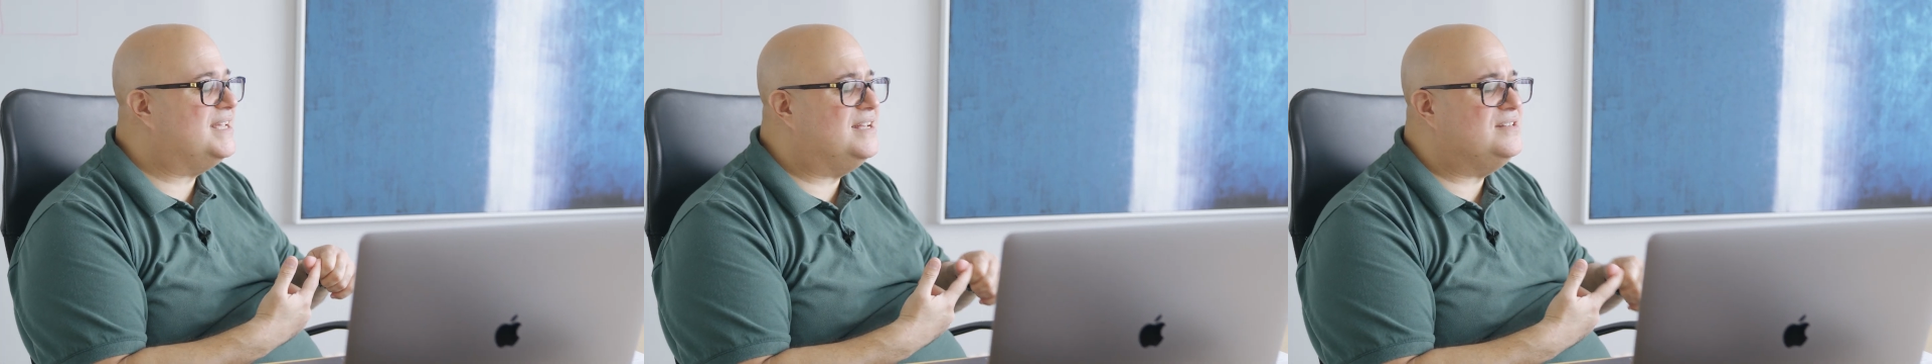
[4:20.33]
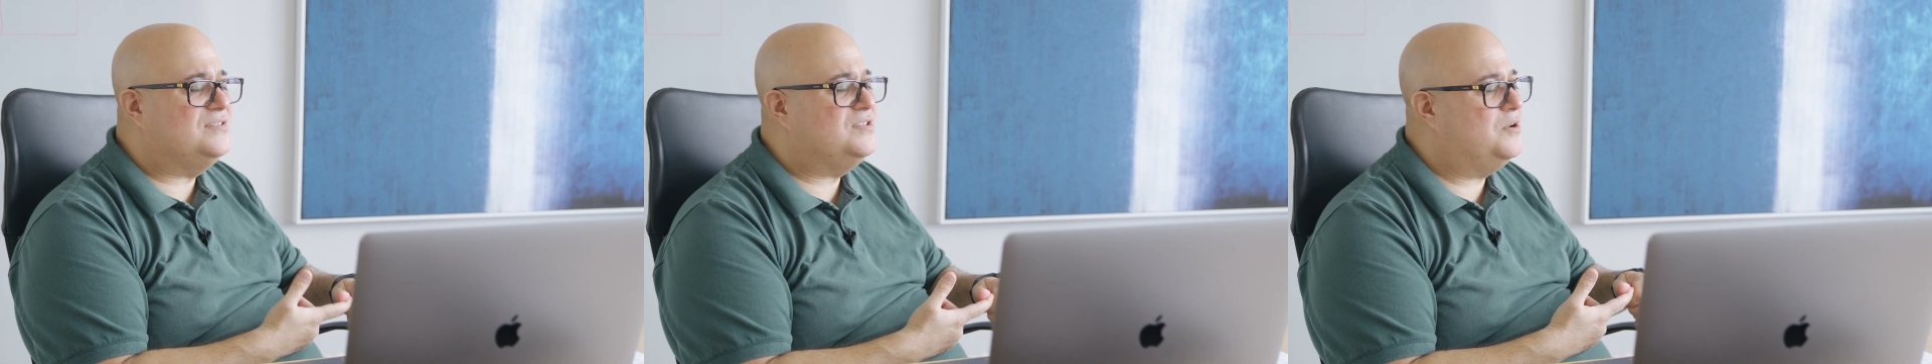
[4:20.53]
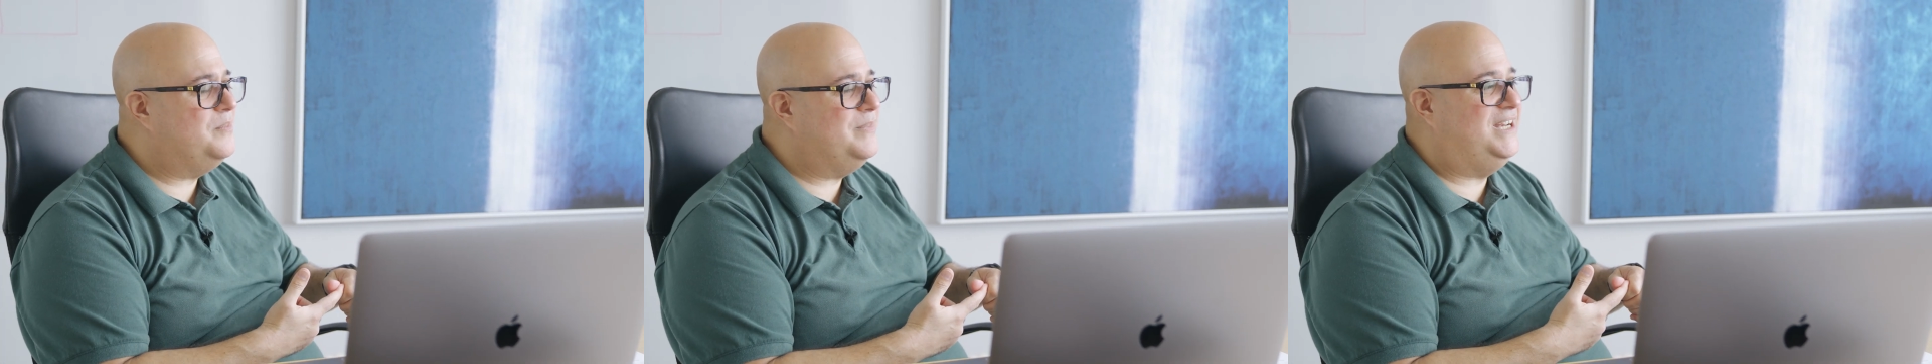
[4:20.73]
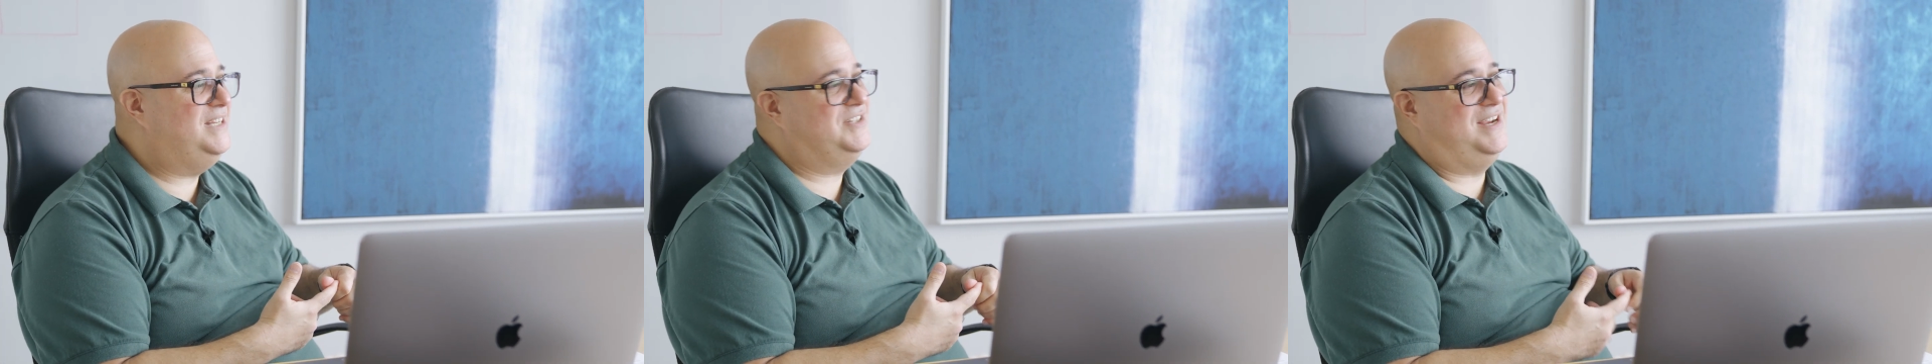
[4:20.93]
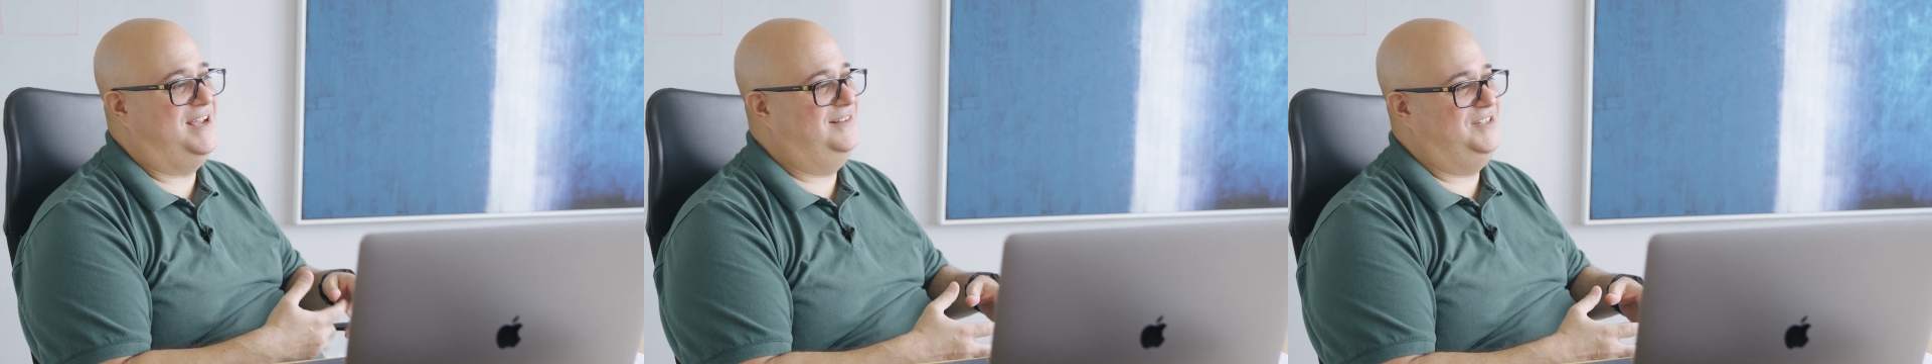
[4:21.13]
had so
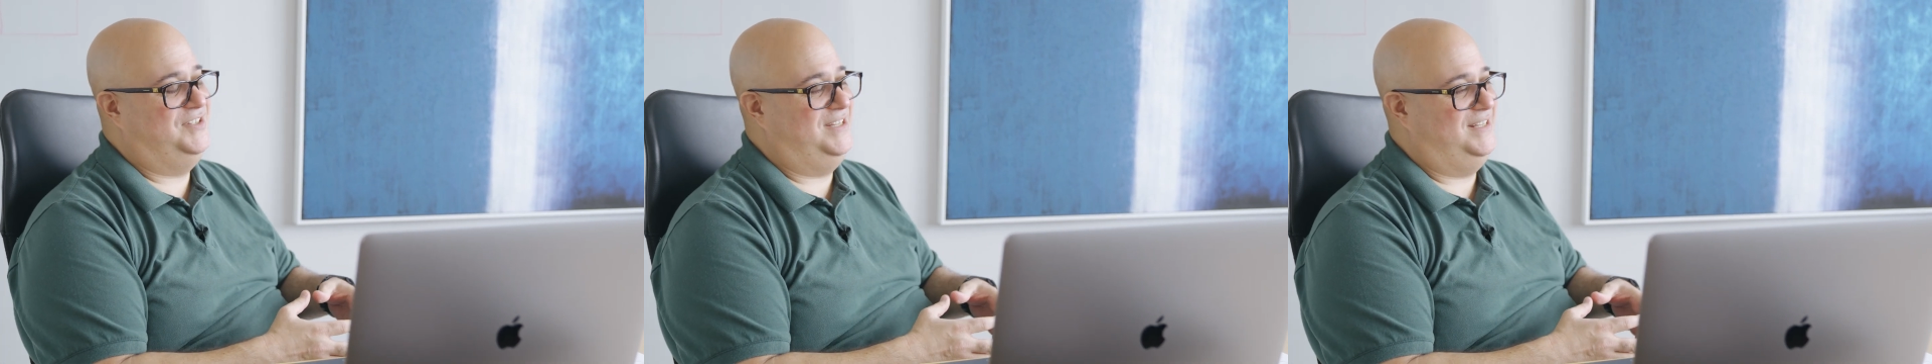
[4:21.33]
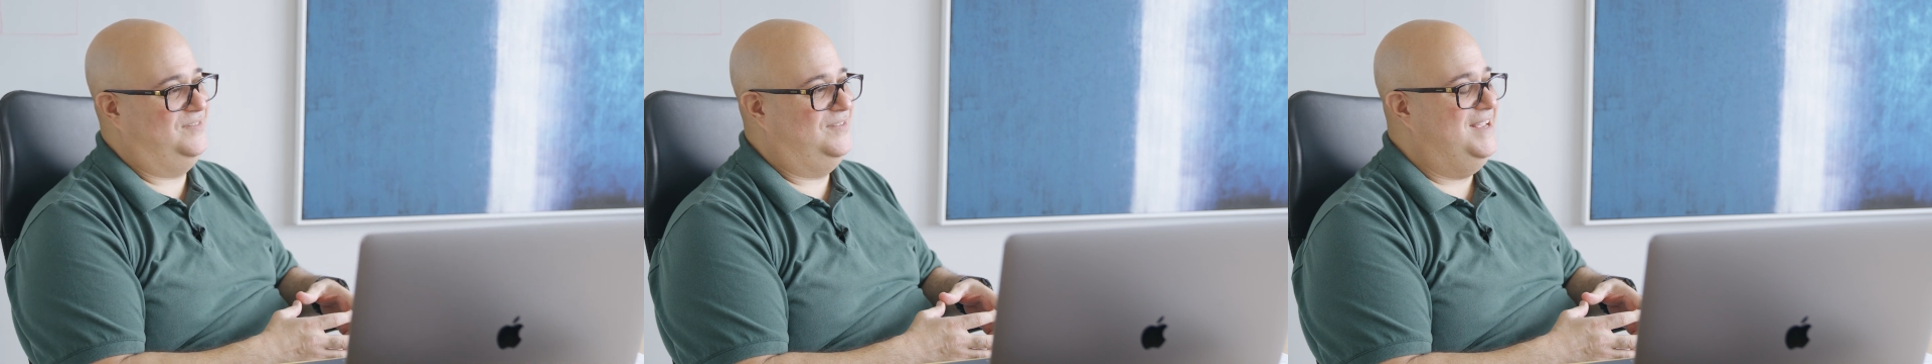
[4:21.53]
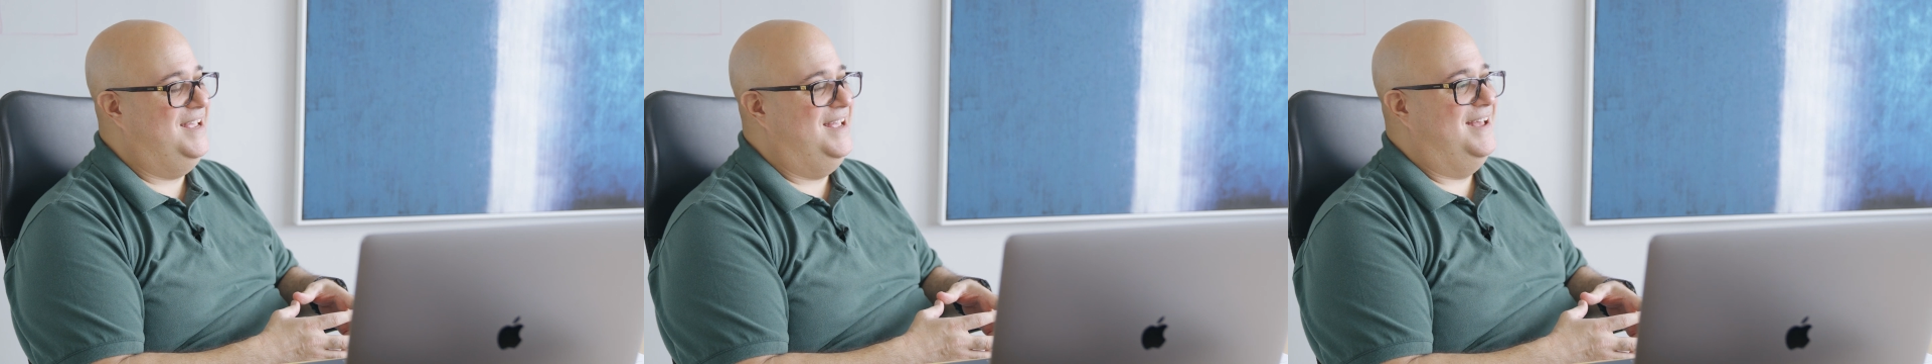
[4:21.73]
many challenges.